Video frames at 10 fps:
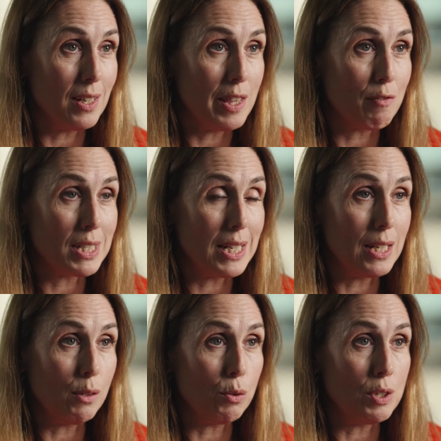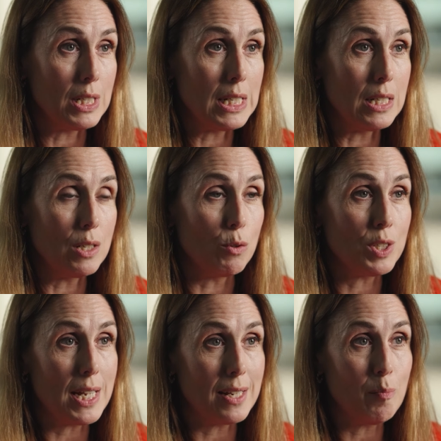either as landlord or
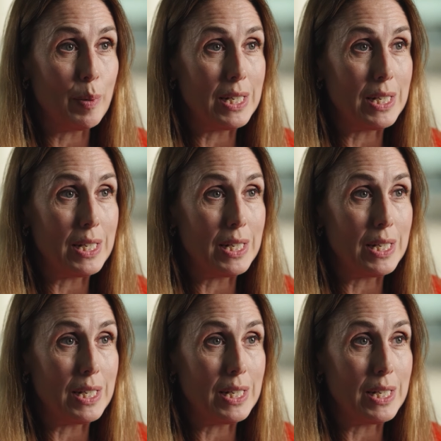tenant, but